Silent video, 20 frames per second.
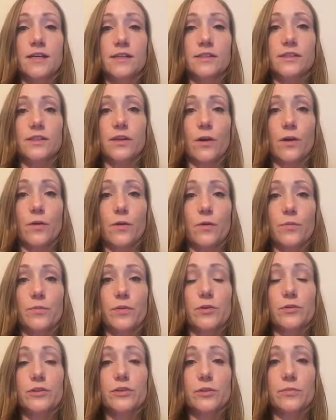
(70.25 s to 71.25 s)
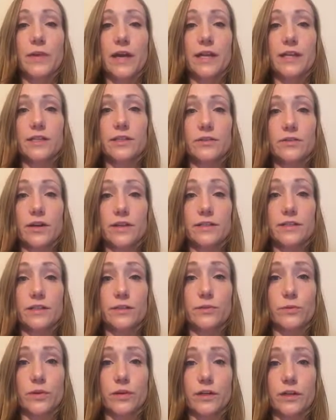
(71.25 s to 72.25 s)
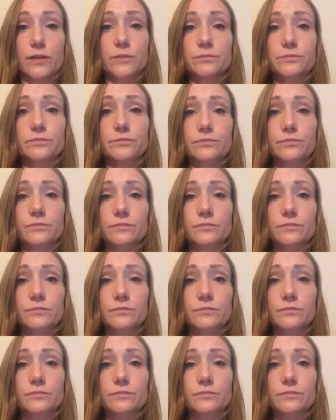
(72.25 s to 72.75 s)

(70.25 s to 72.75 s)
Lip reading: So post-traumatic stress disorder